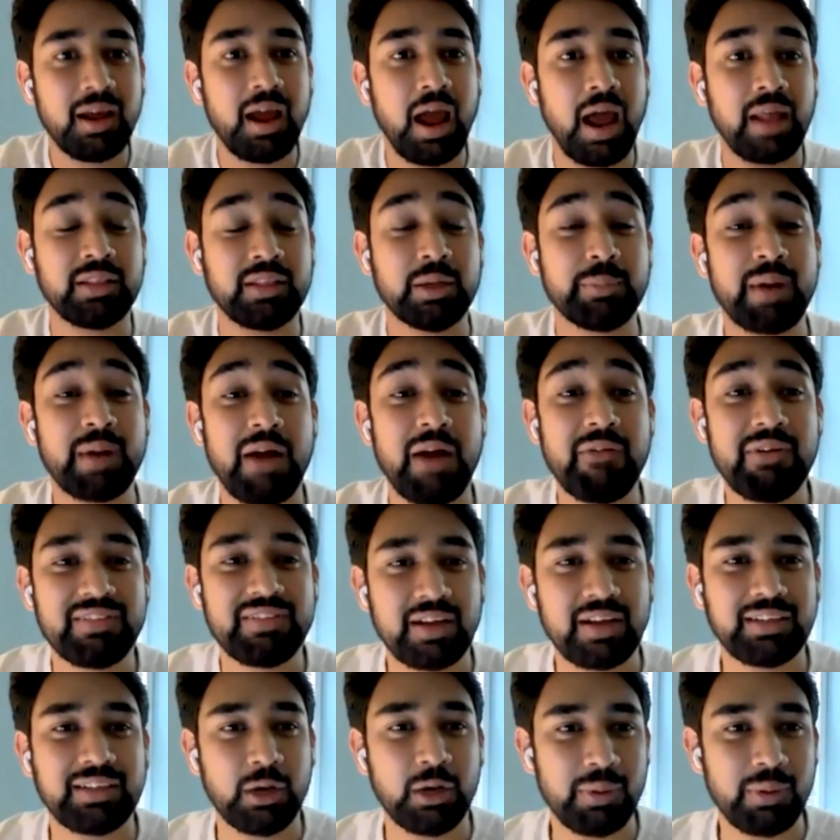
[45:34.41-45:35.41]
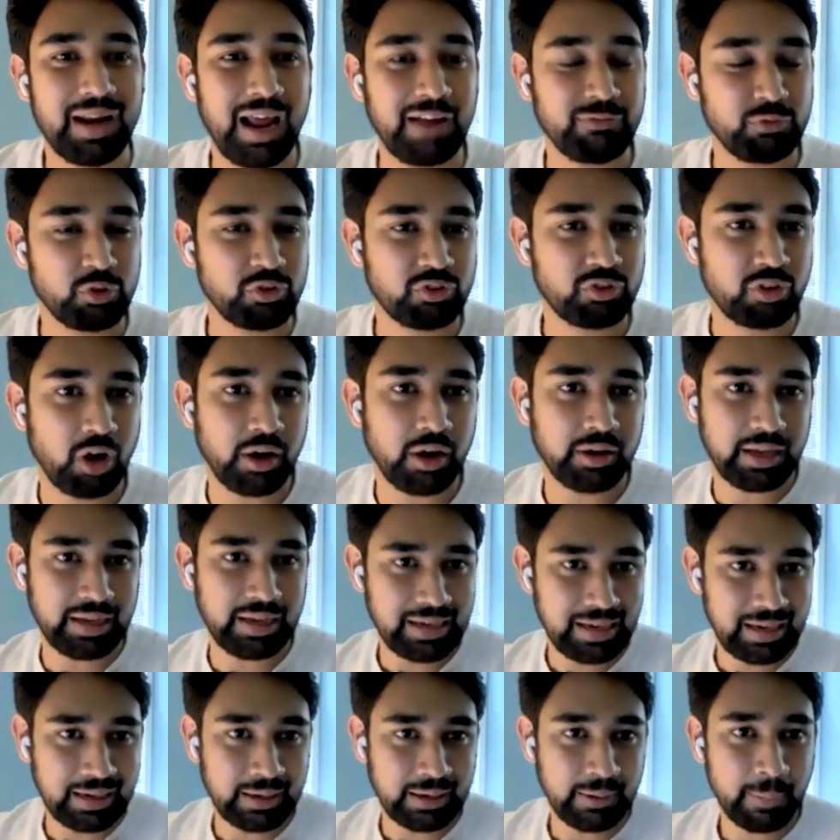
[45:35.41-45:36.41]
and the private sector will have to start
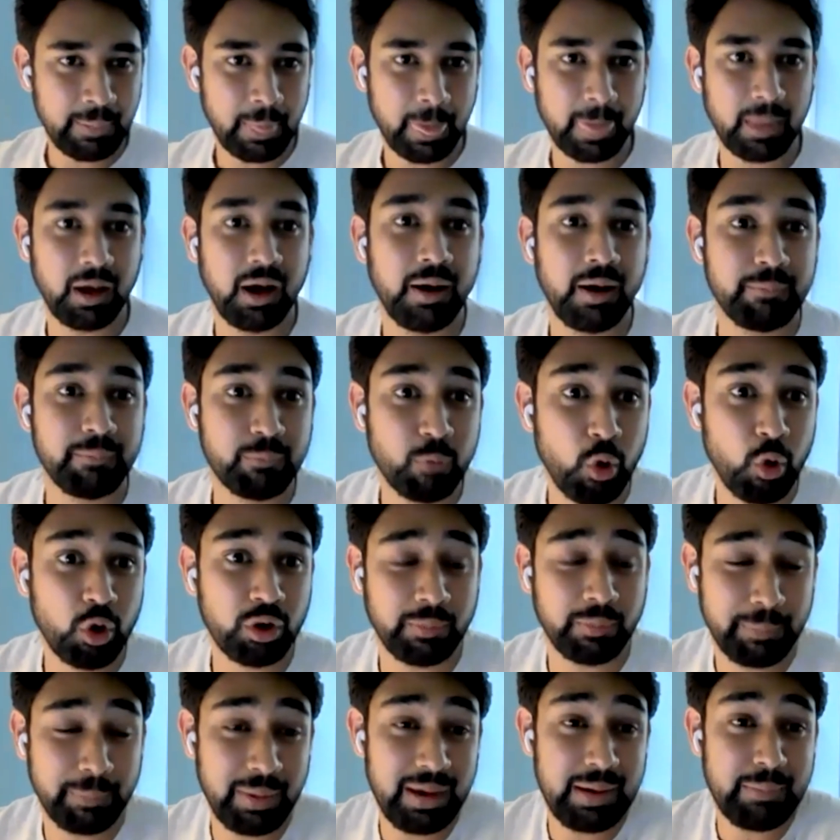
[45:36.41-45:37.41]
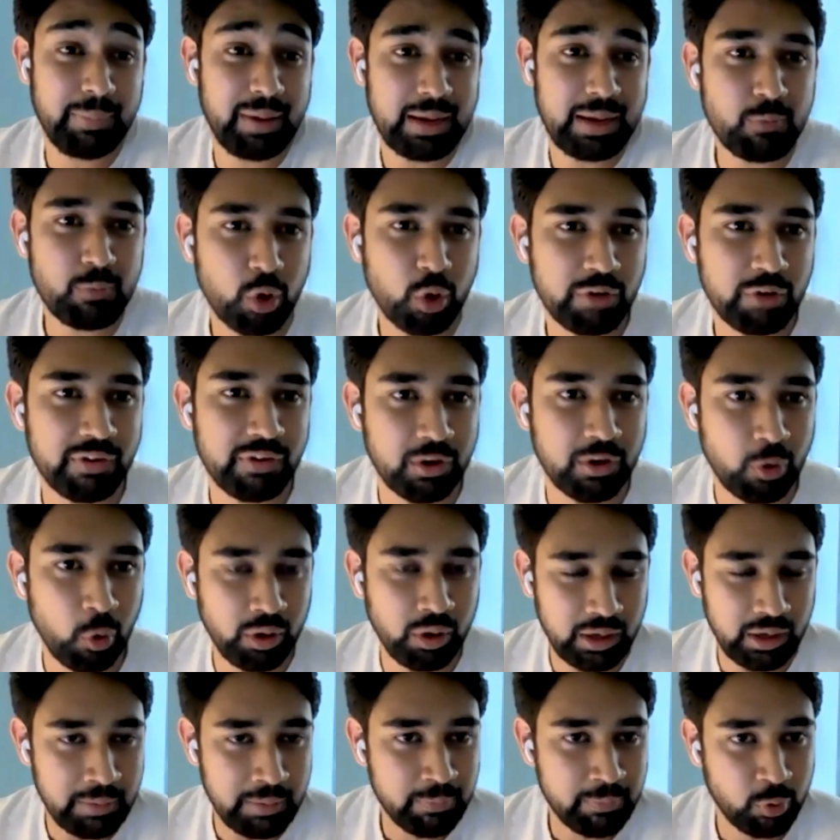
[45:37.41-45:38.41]
taking playing more of a role
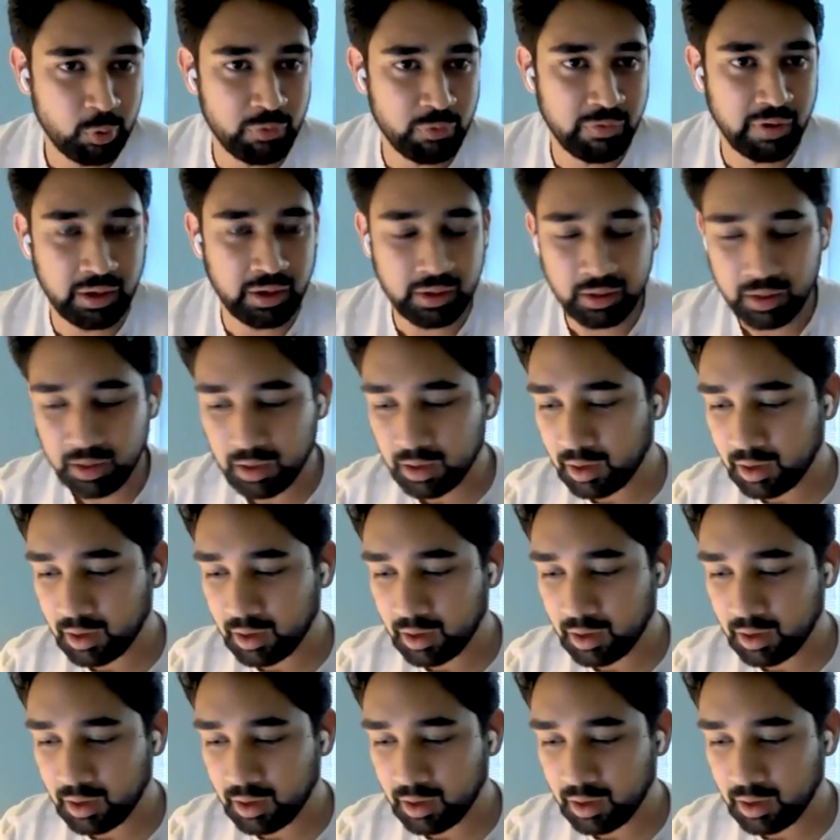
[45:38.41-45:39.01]
in improving